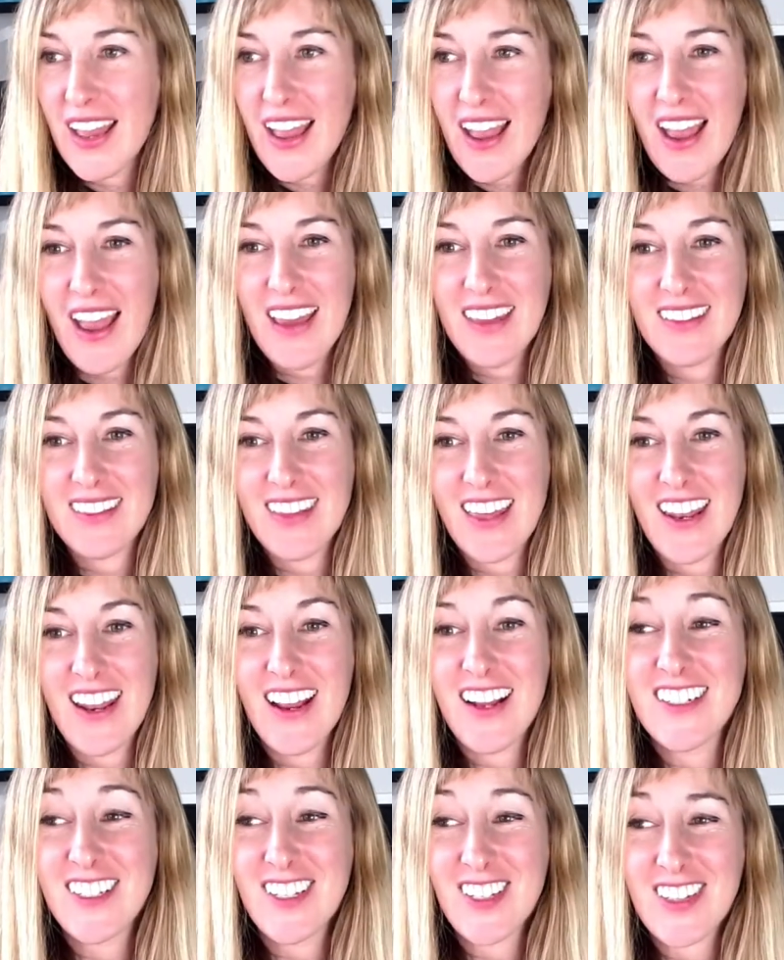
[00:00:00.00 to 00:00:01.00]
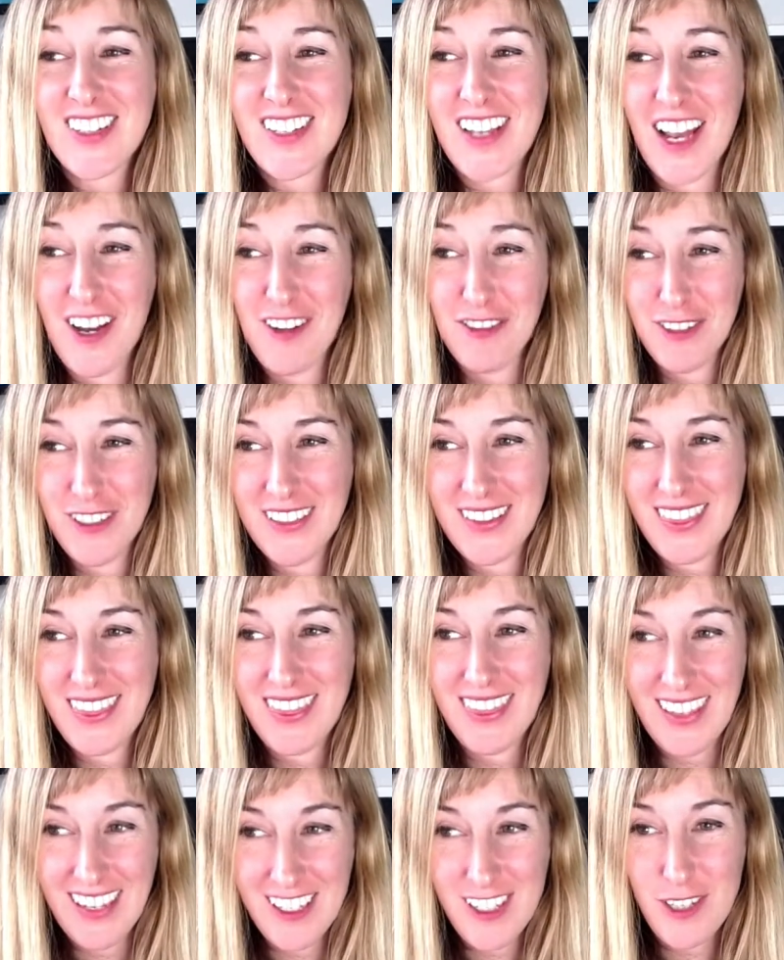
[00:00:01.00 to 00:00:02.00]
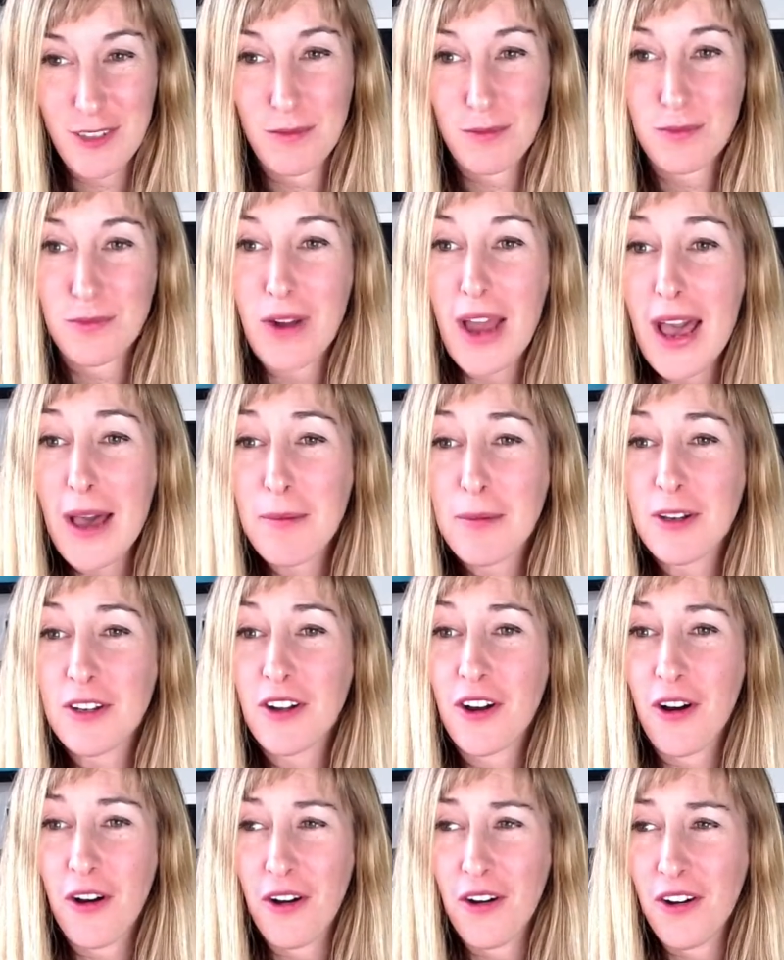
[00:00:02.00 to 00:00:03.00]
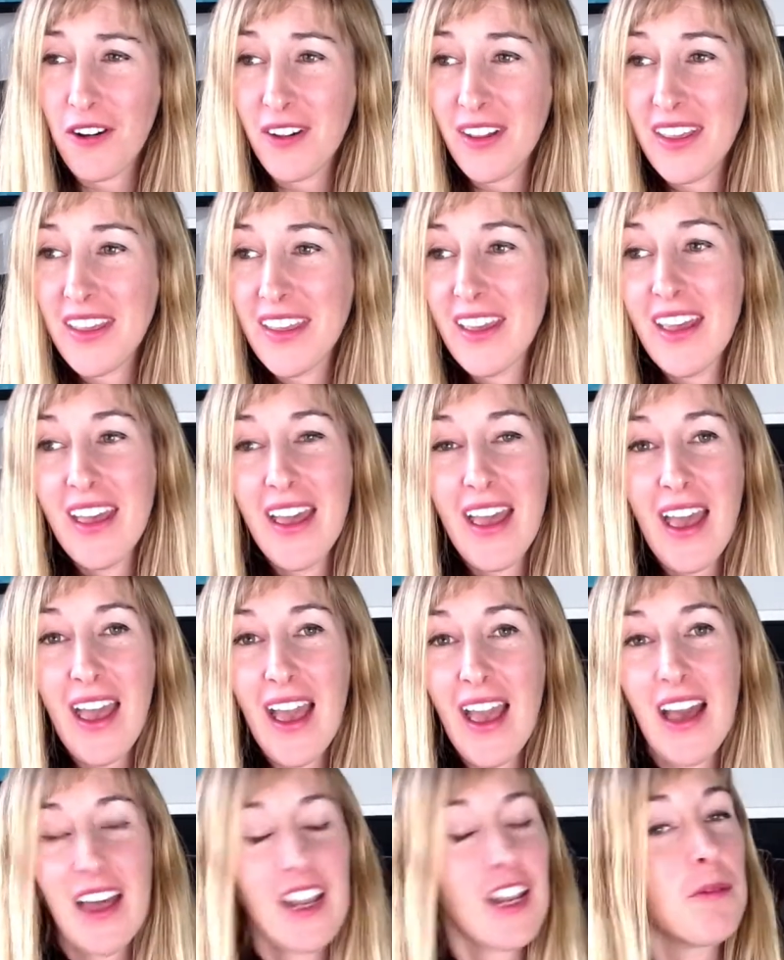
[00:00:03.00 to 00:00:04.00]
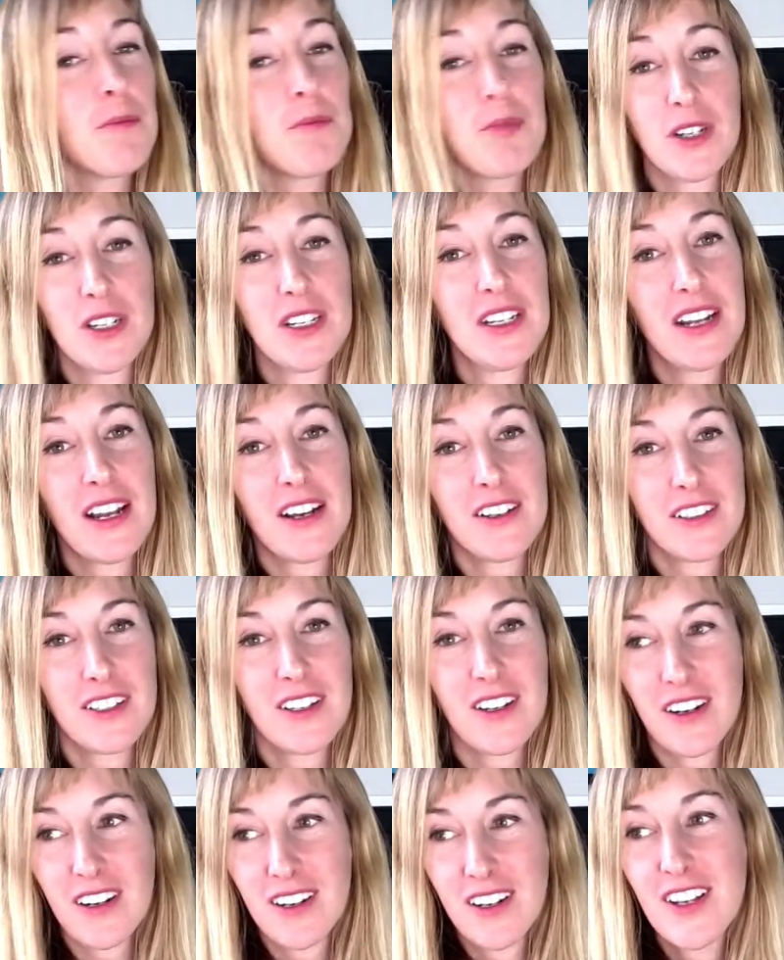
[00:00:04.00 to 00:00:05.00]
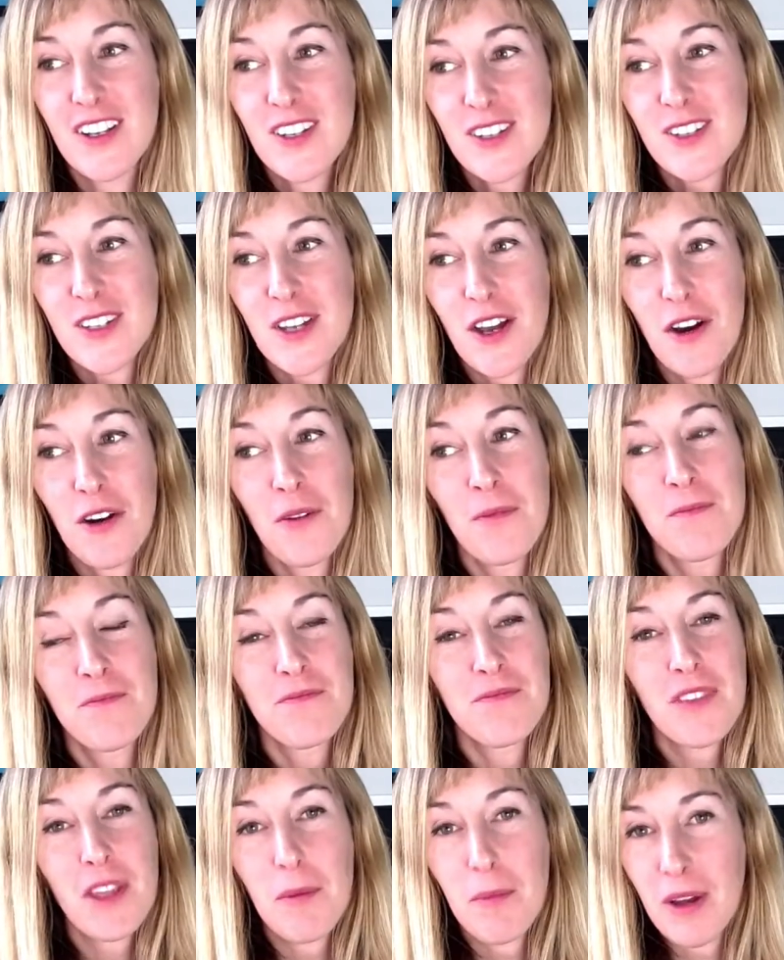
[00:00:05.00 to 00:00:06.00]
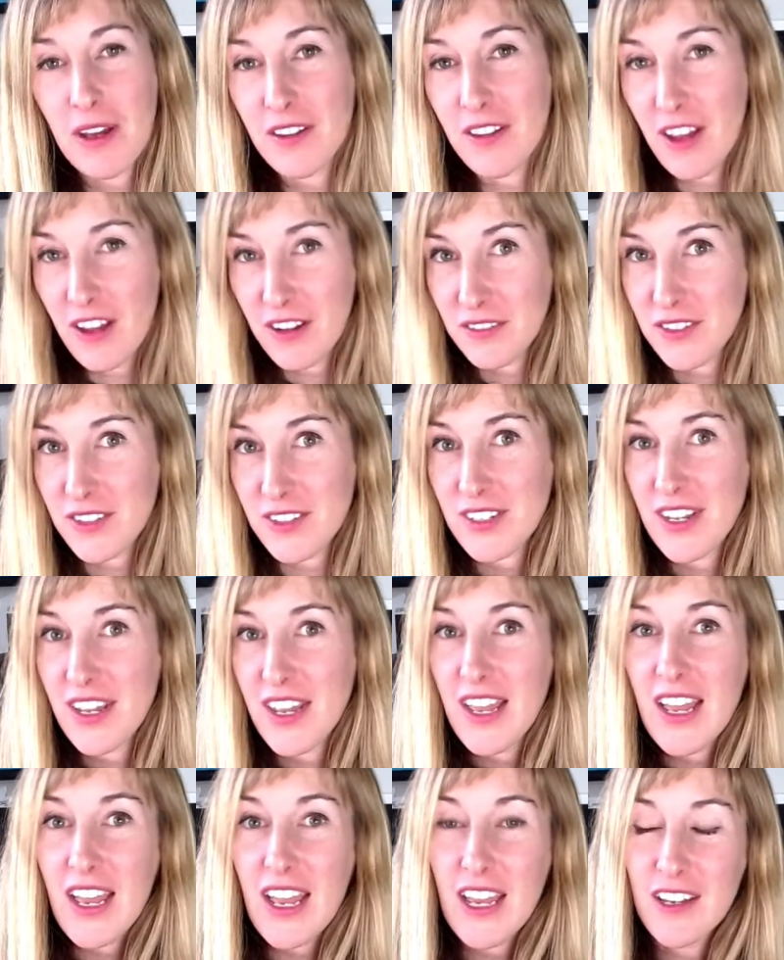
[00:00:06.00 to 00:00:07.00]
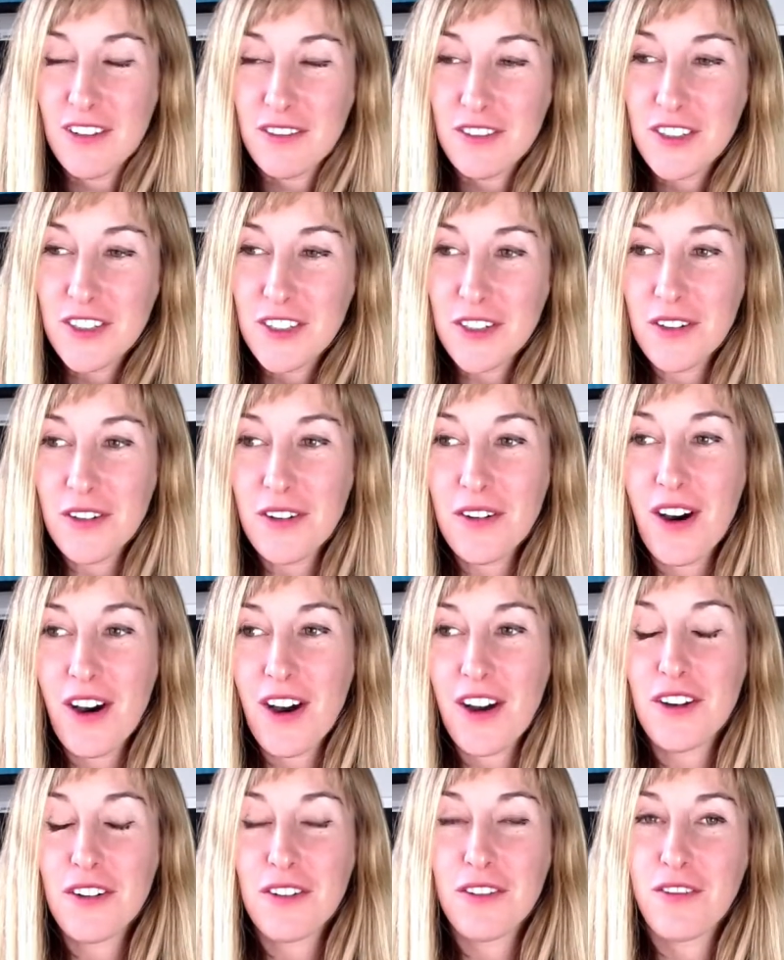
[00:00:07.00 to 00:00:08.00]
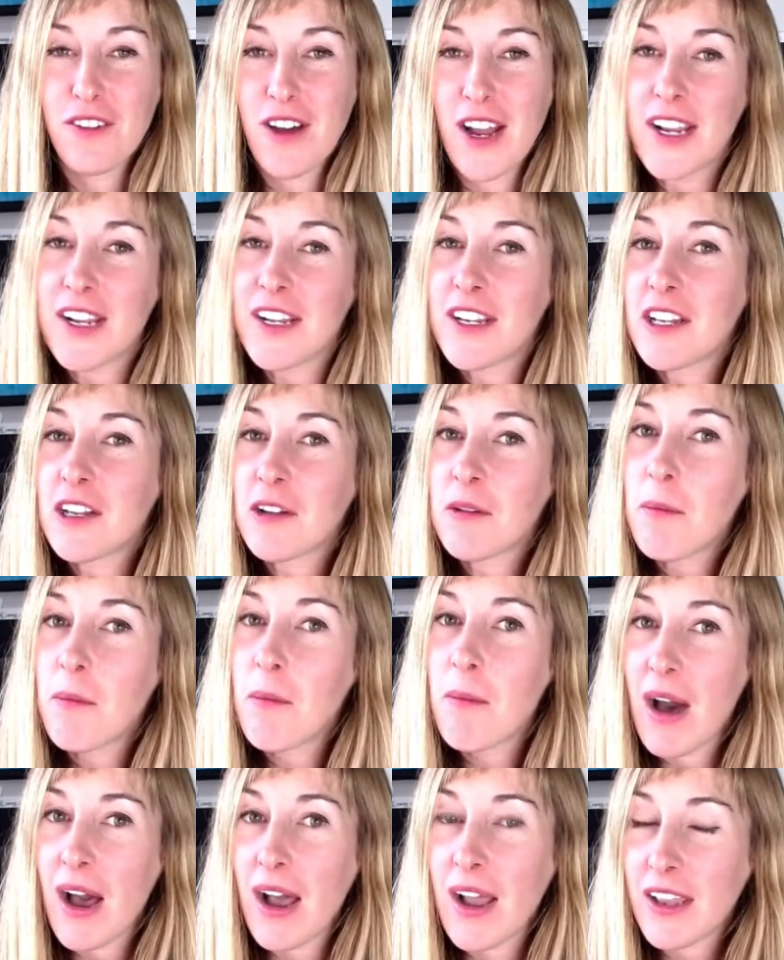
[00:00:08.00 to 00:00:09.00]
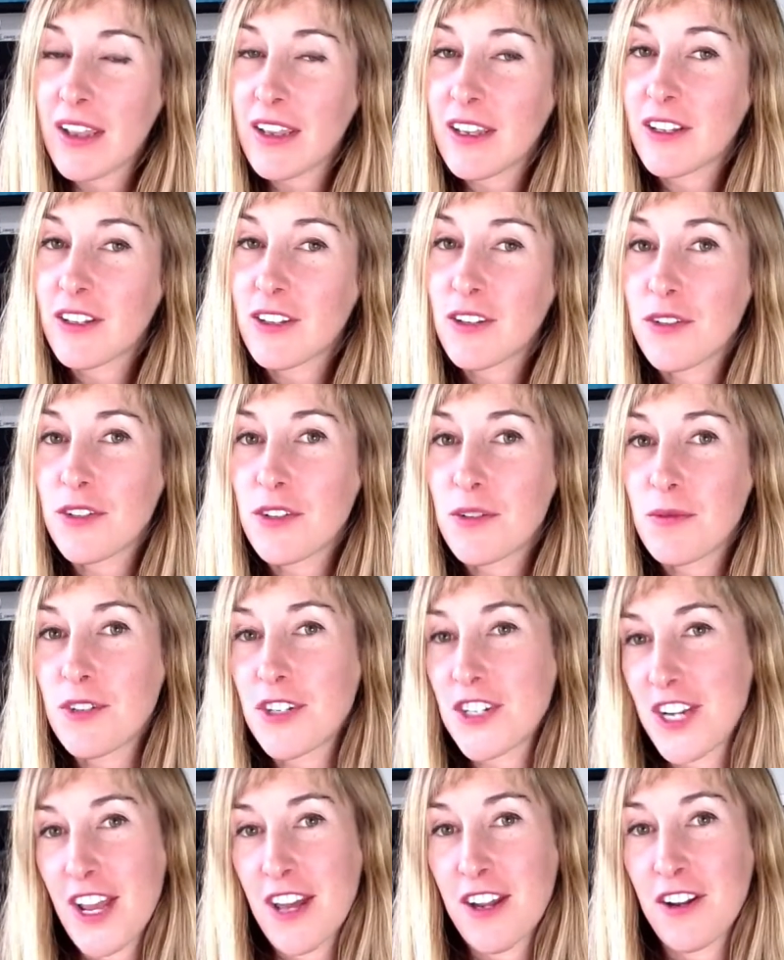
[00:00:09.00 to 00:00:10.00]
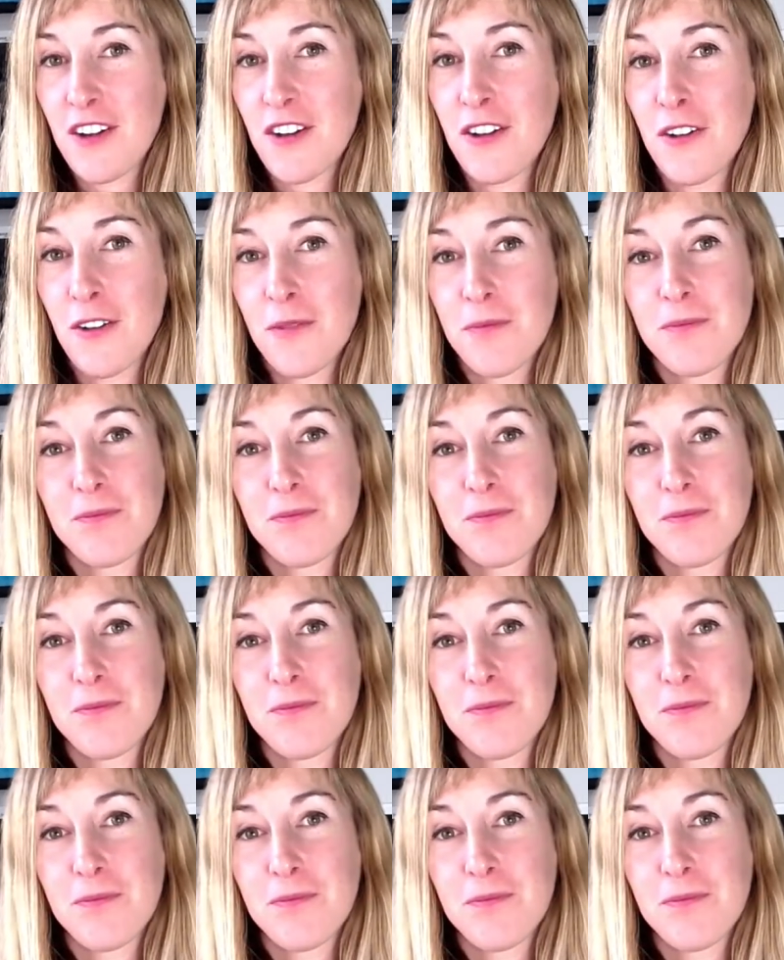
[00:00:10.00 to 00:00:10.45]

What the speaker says: And then I discovered this rabbit hole and I'm putting it out there. So, my loves, if you are finding my YouTube channel,